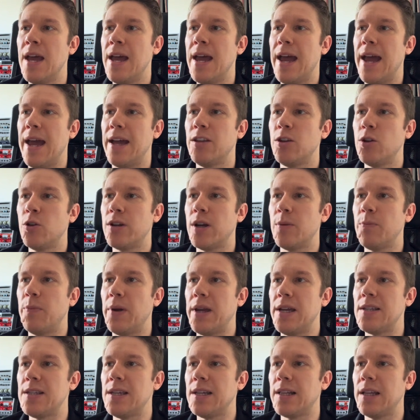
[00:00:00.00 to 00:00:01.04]
And you can
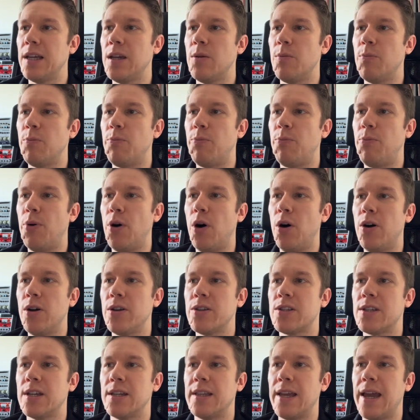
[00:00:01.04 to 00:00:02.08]
basically
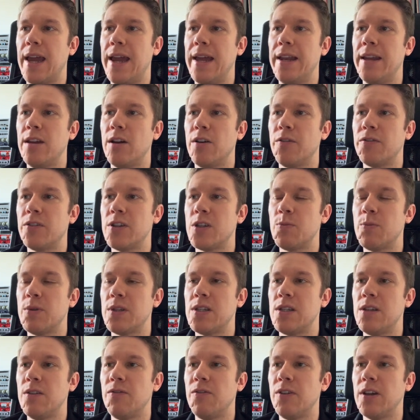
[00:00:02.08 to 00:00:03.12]
pause at any of the
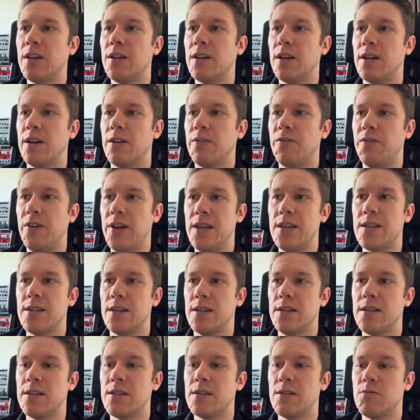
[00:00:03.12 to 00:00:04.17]
specific
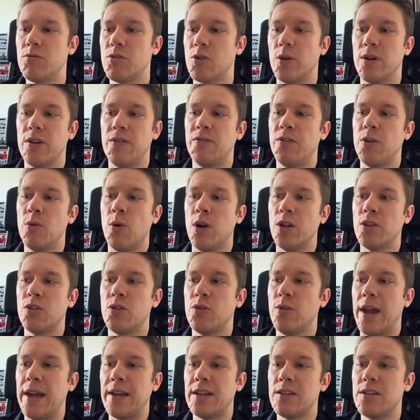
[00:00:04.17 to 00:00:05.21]
phases. So if you want
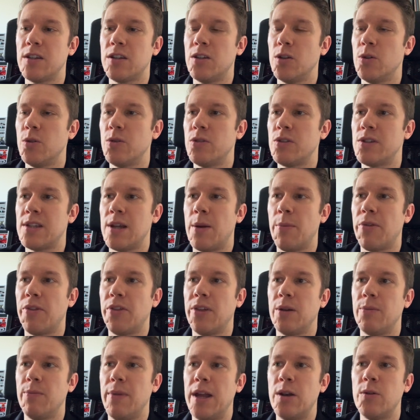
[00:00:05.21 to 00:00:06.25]
to execute
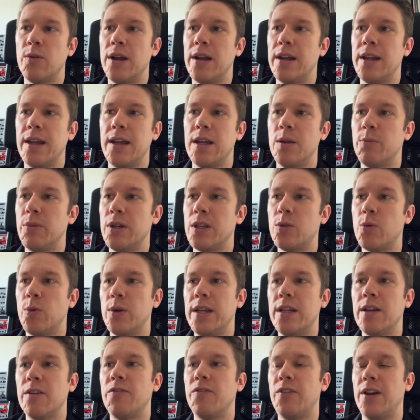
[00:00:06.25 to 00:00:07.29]
something manually in
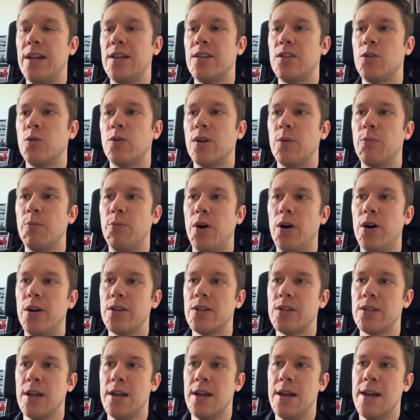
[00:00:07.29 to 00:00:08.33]
between a phase, you can
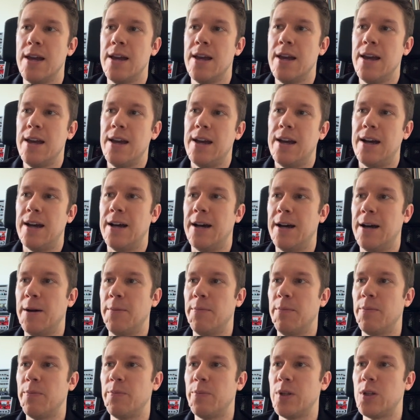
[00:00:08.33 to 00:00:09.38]
pause
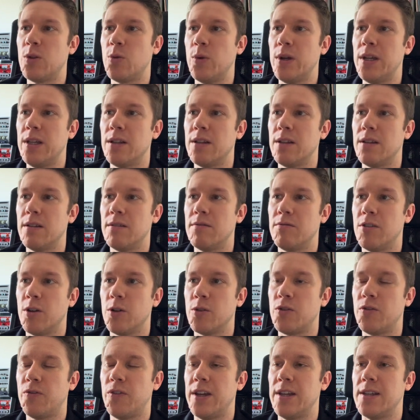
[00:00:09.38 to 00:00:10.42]
between
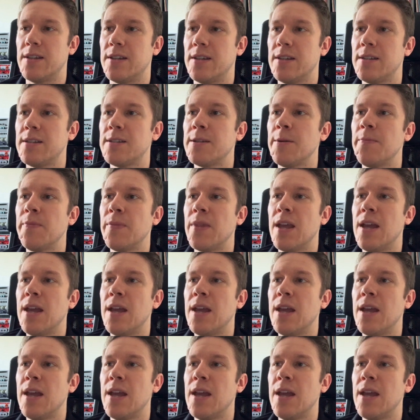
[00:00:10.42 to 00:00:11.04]
those phases.